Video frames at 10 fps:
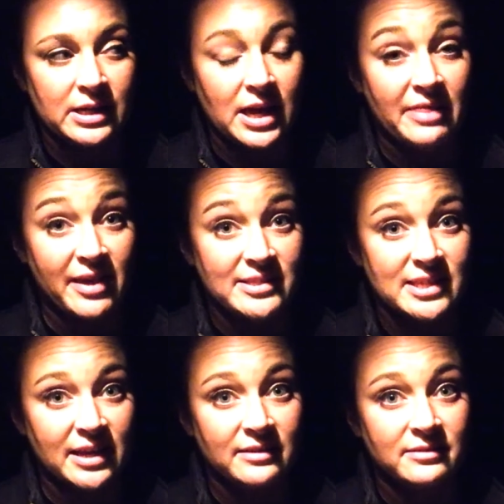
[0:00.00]
and that's
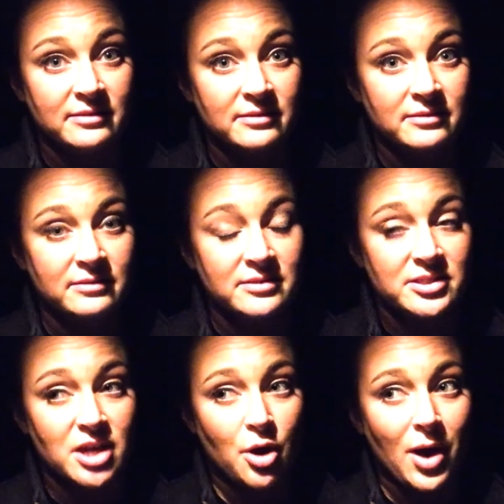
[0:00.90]
it.
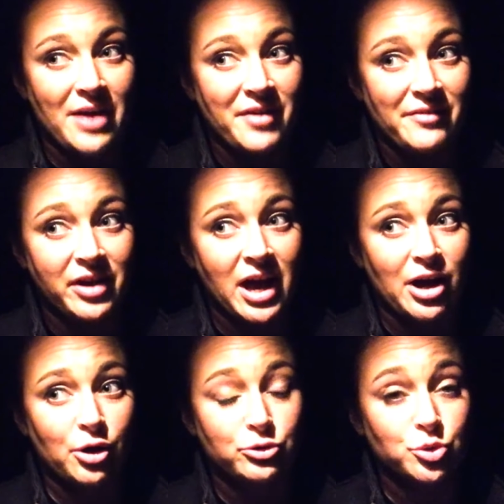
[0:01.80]
So I have
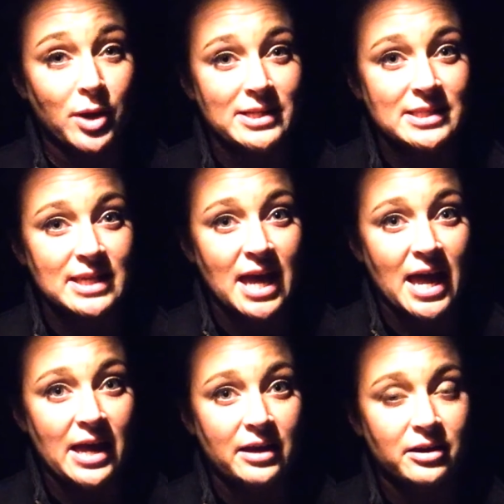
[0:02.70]
avocado twice a
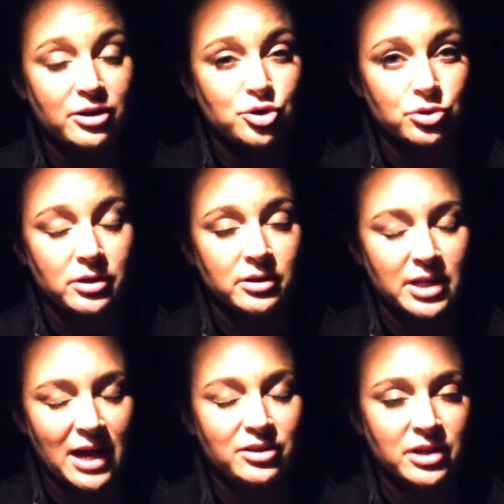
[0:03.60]
day, or
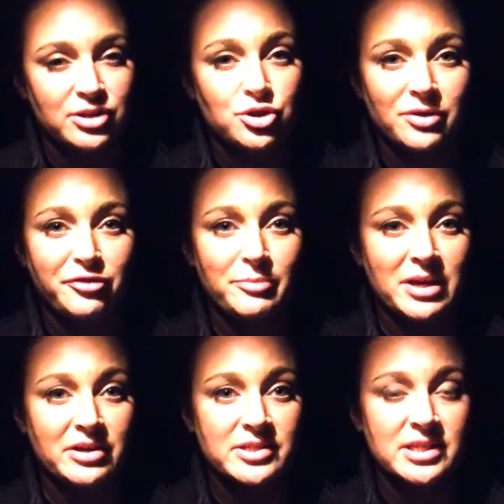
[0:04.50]
yeah, in 2 different
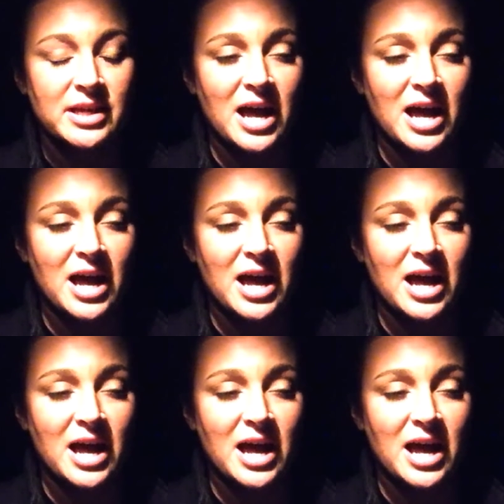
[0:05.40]
meals,